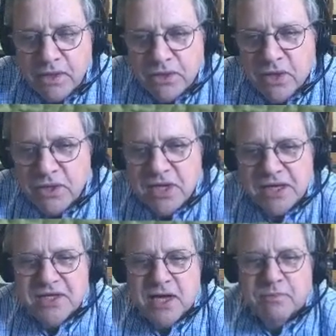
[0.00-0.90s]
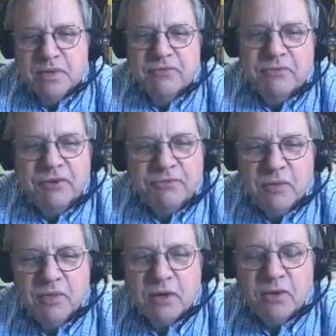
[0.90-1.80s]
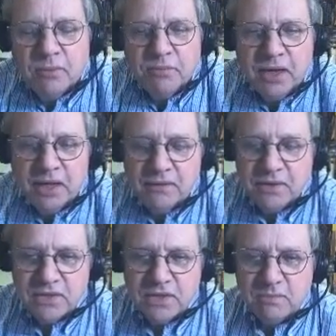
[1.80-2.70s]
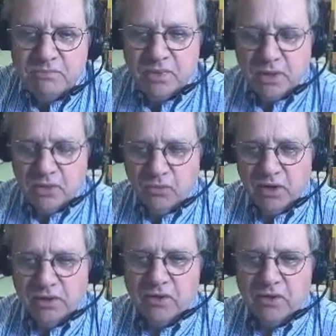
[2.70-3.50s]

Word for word: So here's an example of a 50 megawatt plant. This is a, uh, one